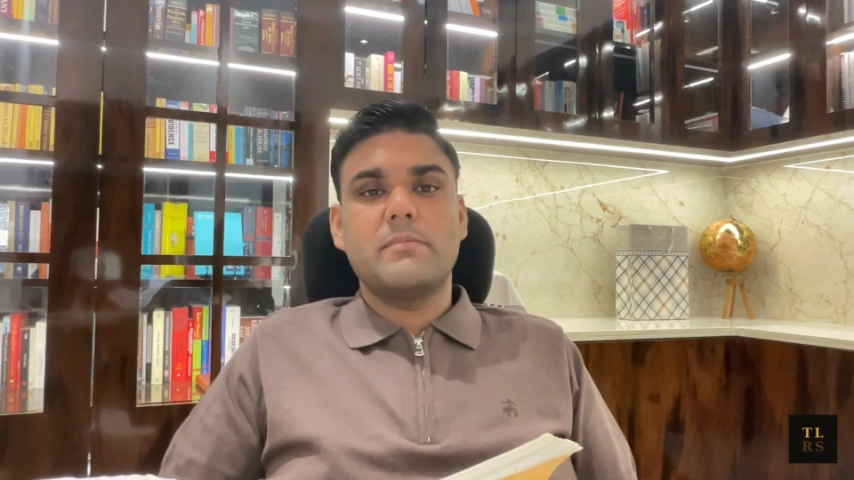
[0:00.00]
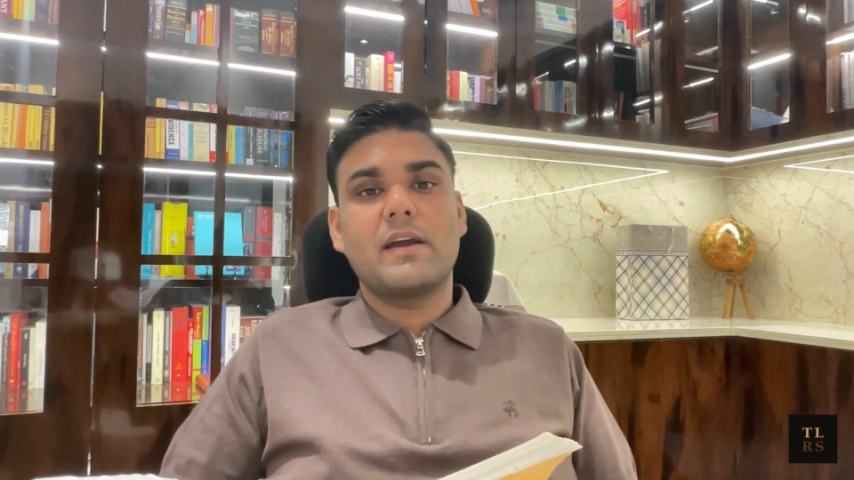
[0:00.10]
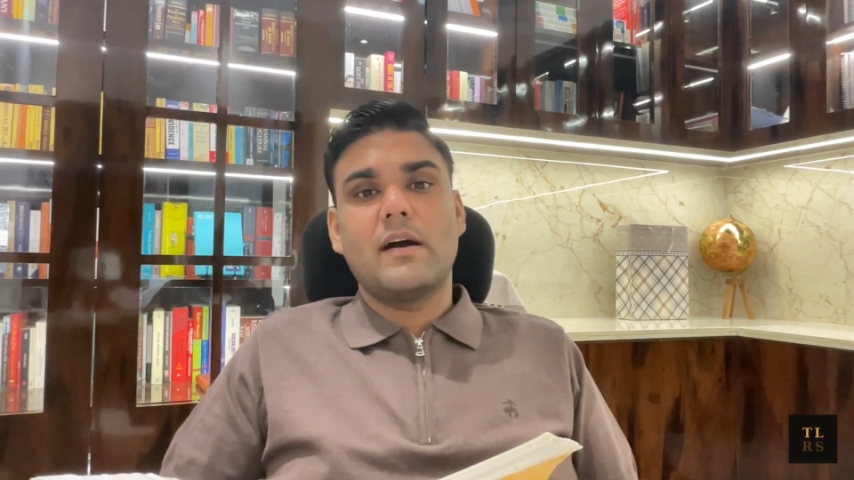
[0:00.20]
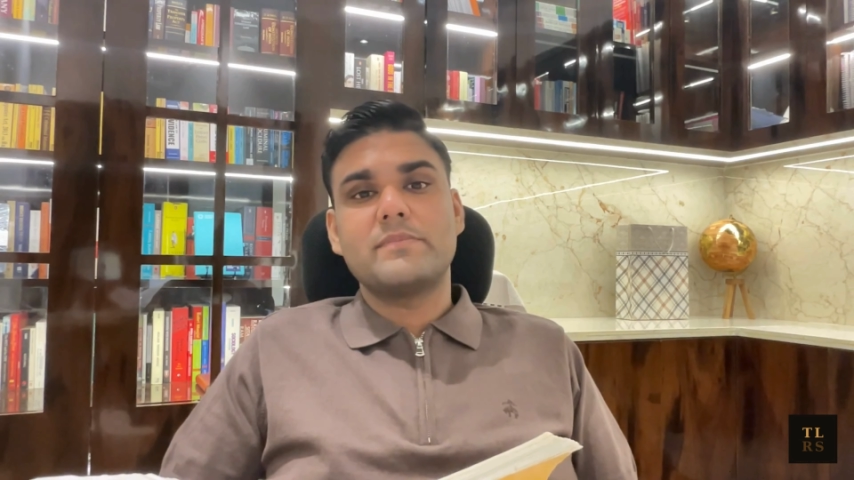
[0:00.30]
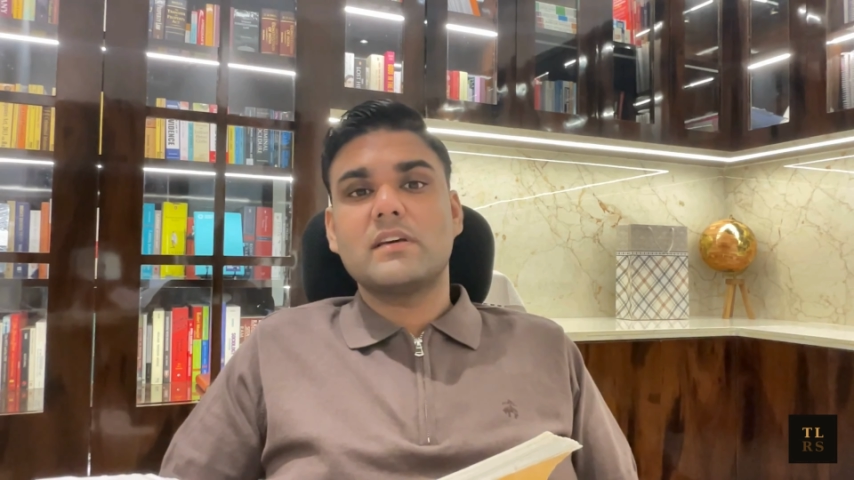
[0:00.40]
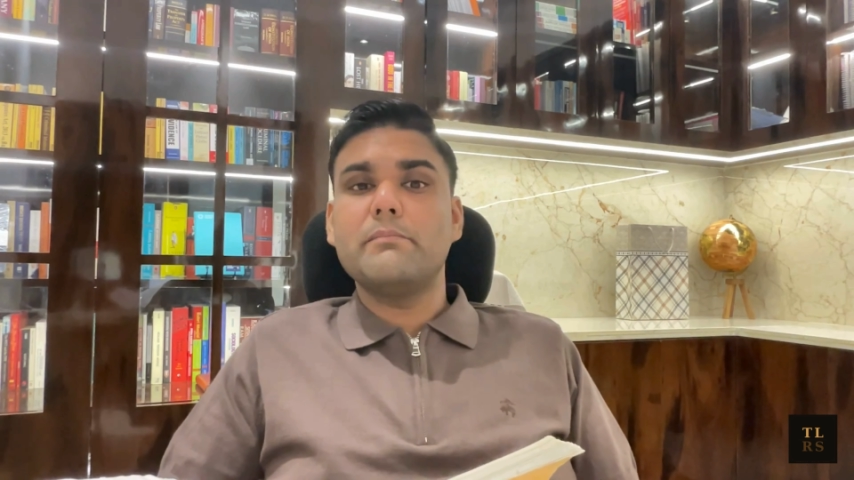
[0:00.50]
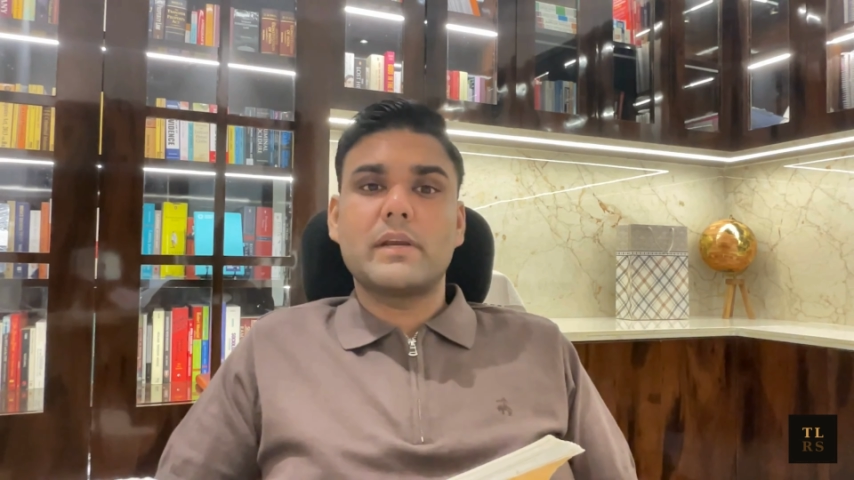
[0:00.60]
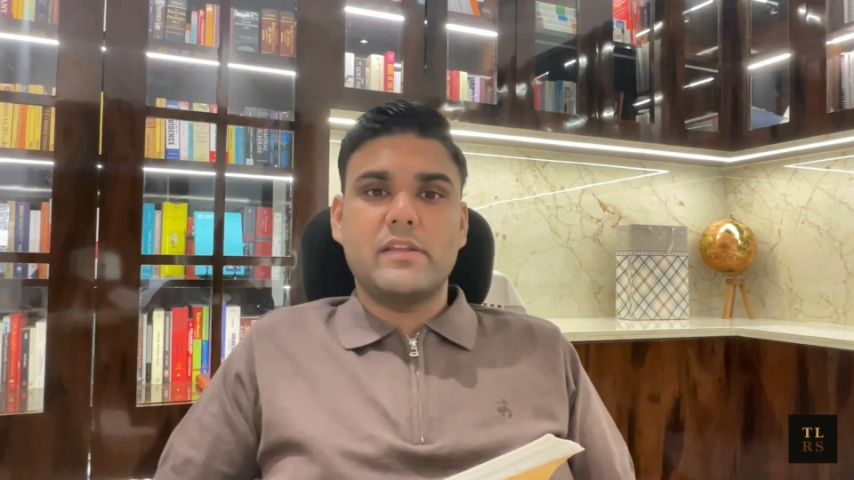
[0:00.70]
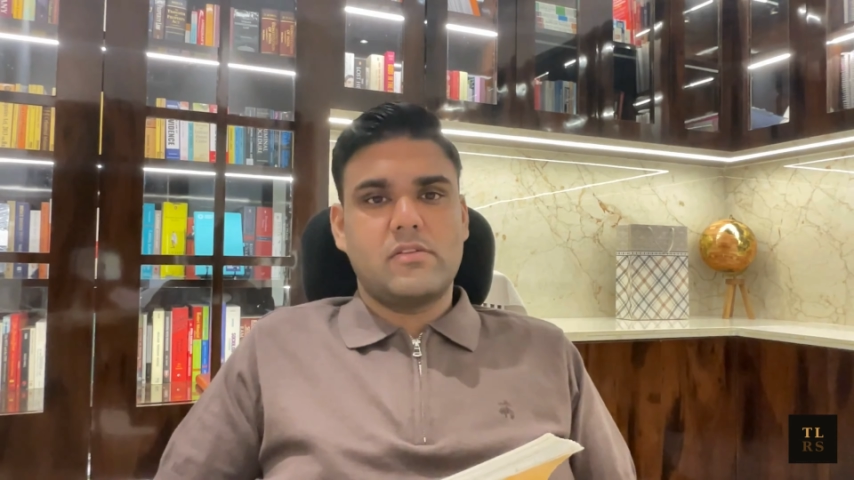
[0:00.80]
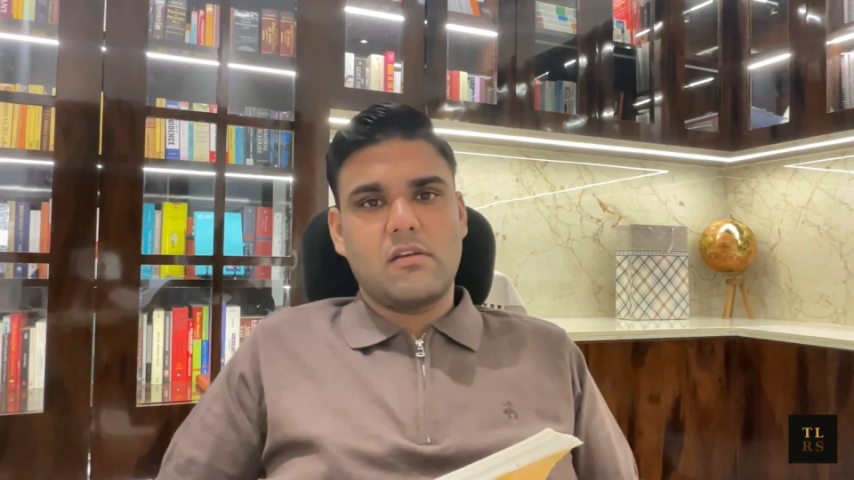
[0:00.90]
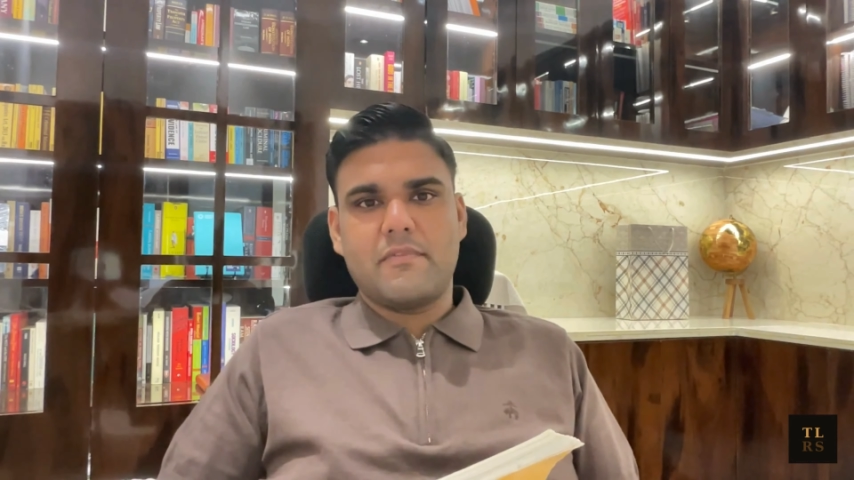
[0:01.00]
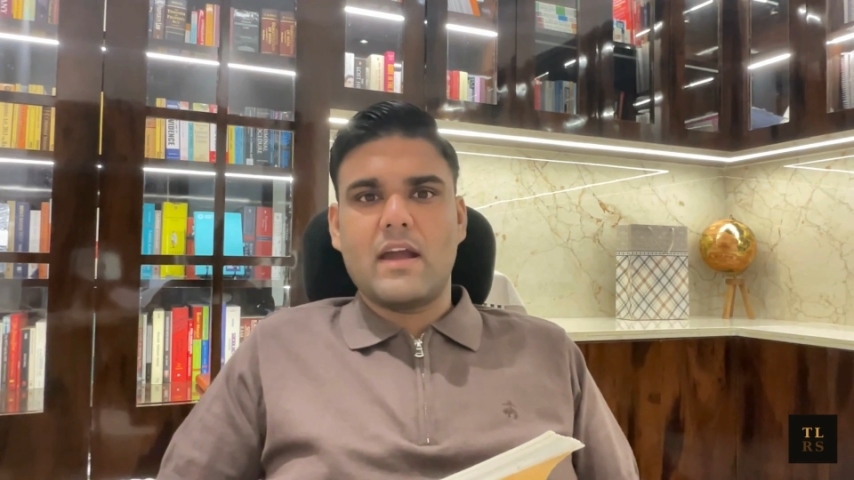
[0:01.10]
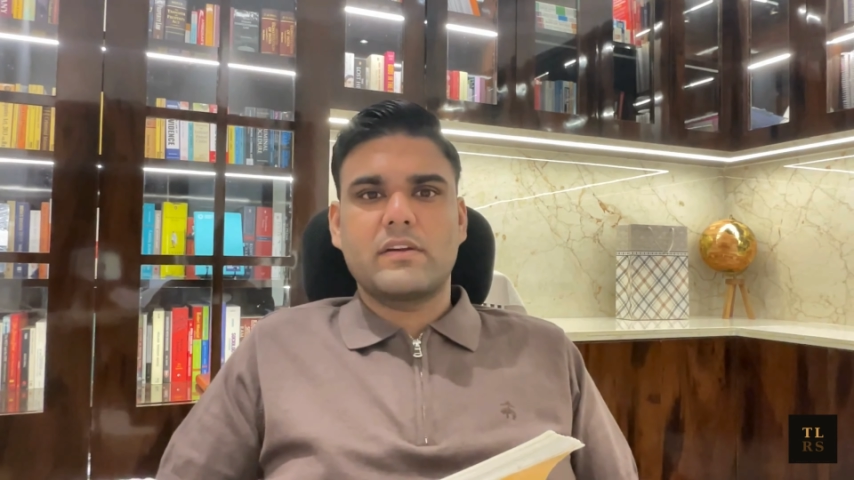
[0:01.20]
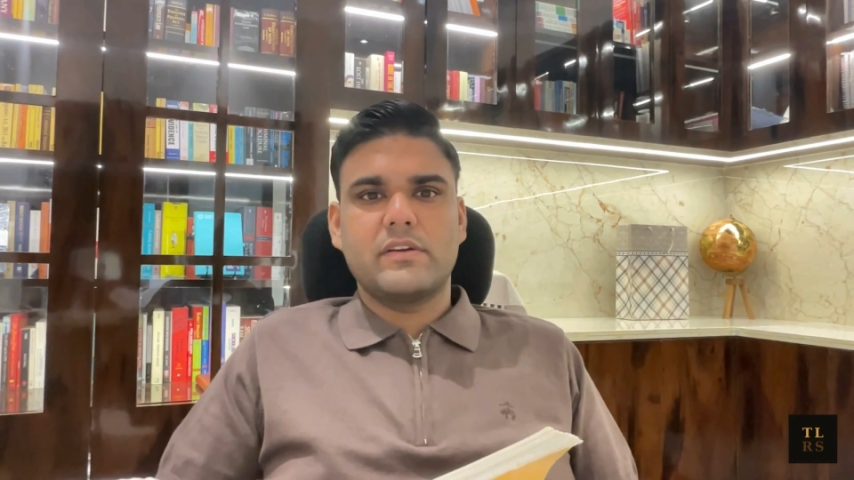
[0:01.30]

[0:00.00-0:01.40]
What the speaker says: becomes a material fact